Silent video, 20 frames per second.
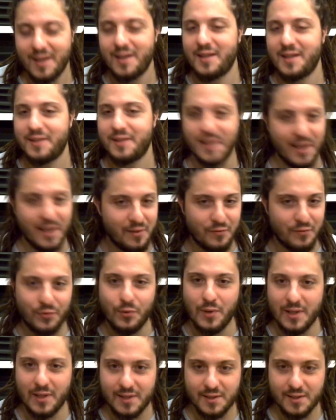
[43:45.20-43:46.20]
They
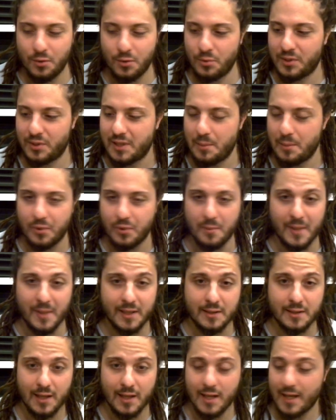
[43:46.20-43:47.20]
influence you
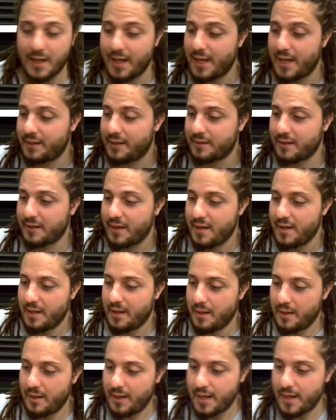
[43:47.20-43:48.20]
temperamentally, and
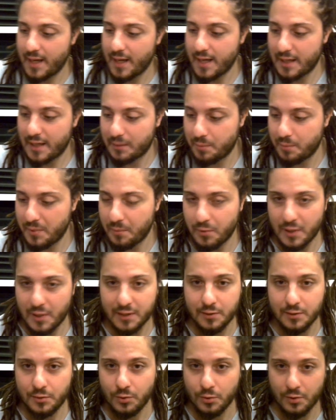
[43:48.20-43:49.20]
I got people at
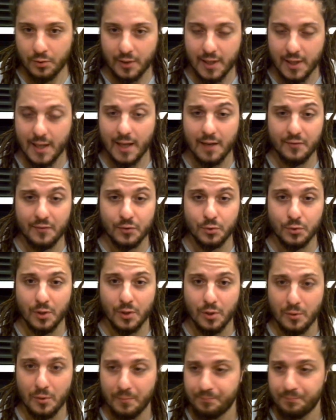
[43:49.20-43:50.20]
the door. I have to
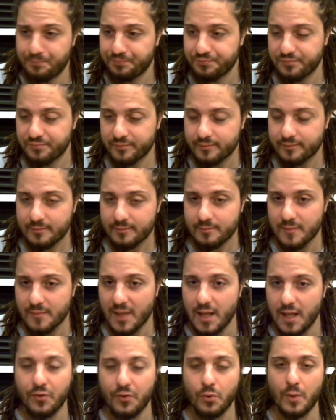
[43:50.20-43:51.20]
go.
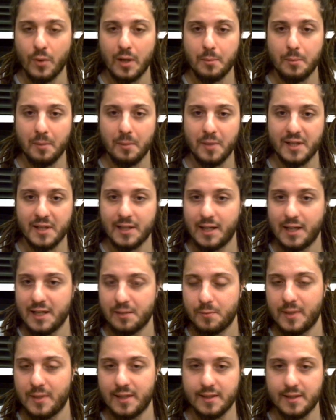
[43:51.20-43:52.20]
If you want to buy my
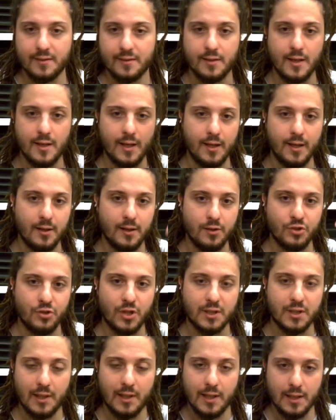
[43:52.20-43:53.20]
talismans,
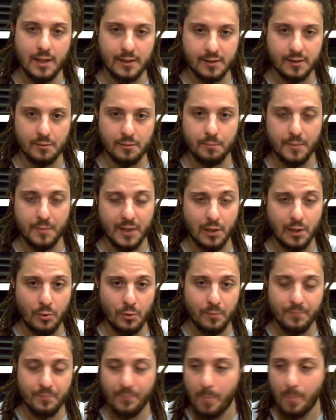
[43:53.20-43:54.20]
check the links
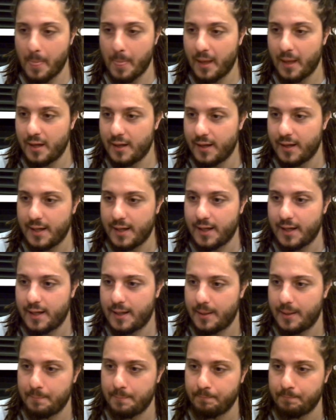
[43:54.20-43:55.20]
below.
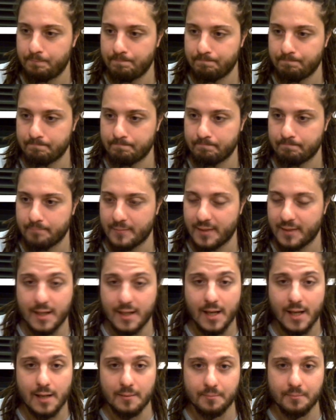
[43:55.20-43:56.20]

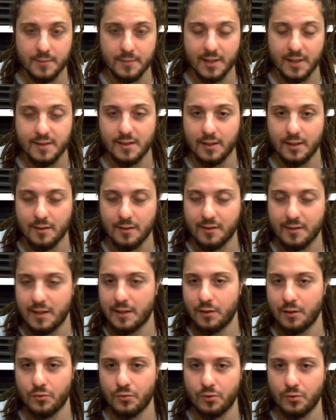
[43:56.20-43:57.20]
Yeah, that's it.
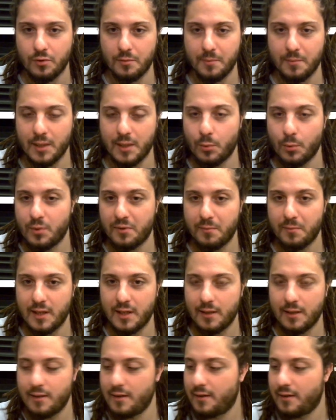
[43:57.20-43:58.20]
Thank you for being with
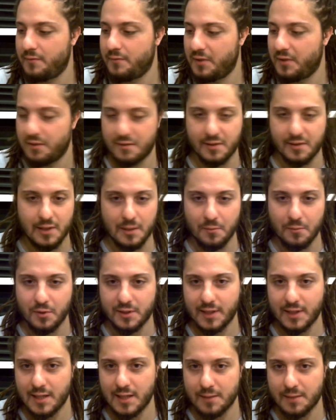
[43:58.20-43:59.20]
me. Venus Libra
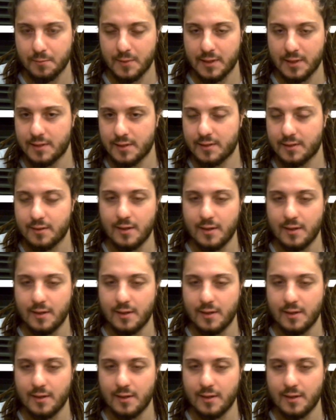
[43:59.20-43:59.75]
talismans.